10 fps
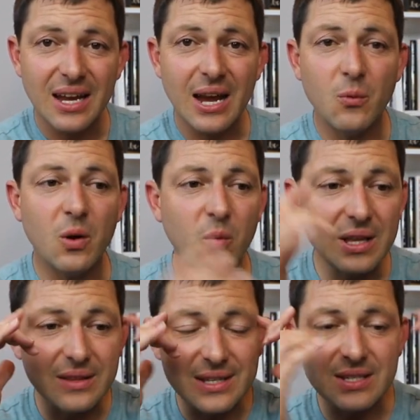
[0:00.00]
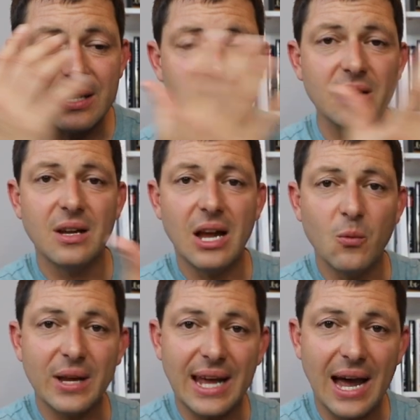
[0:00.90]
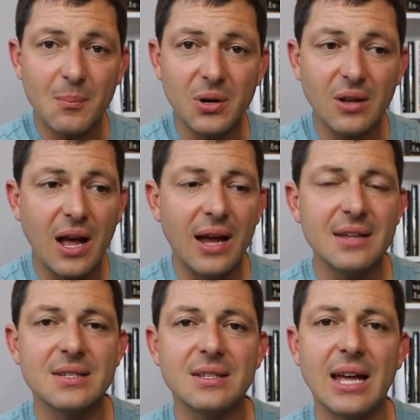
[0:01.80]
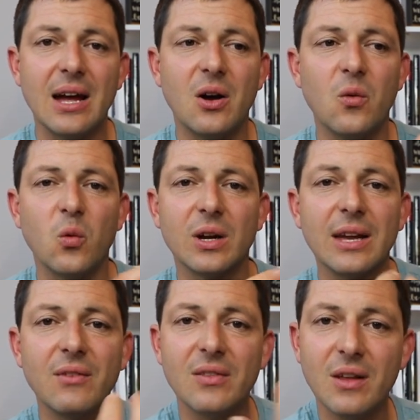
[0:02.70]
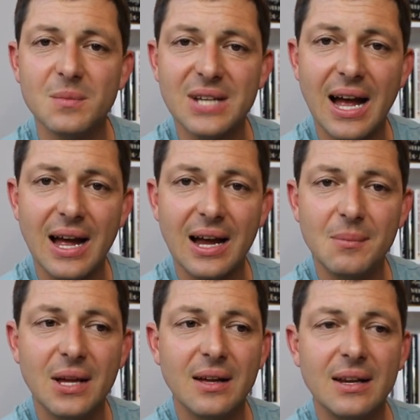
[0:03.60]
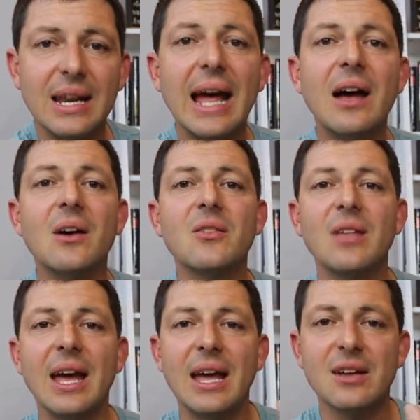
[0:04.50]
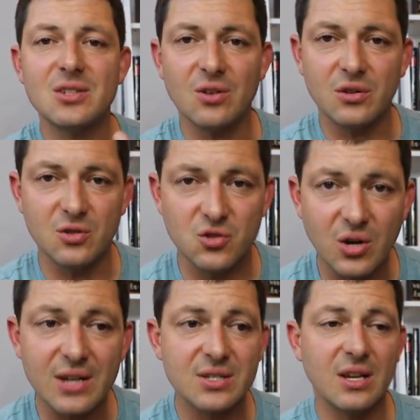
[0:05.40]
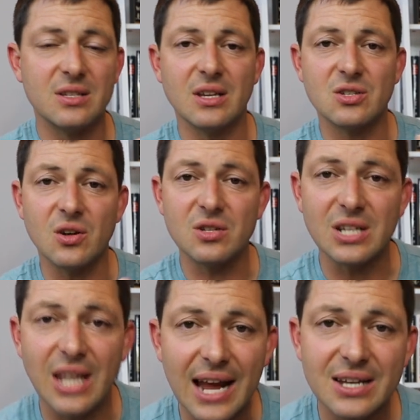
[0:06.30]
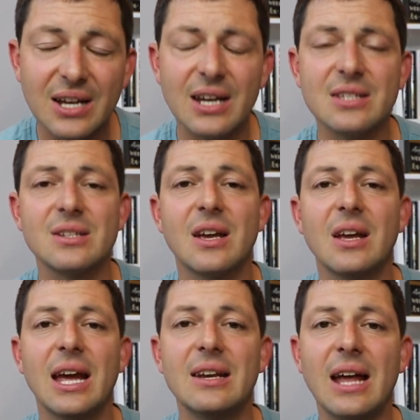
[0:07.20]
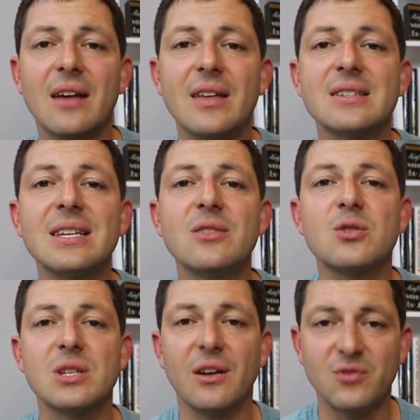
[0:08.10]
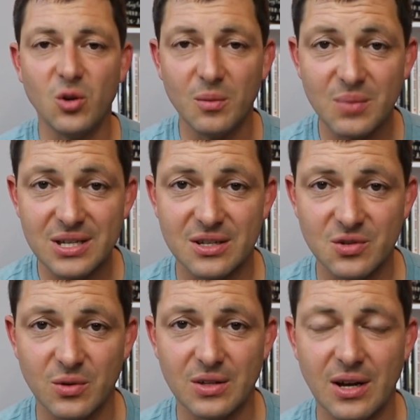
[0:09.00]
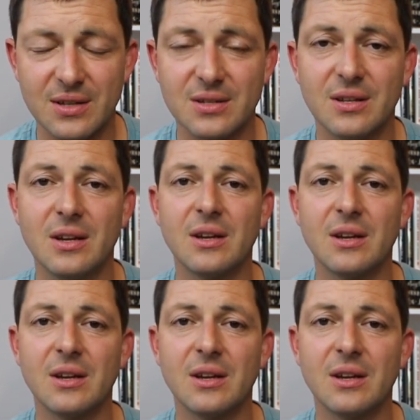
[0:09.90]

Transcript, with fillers: And when we listen and we capitalize, now we're giving them time. Now they start to trust us, they start to like us, and now they see themselves doing business with us.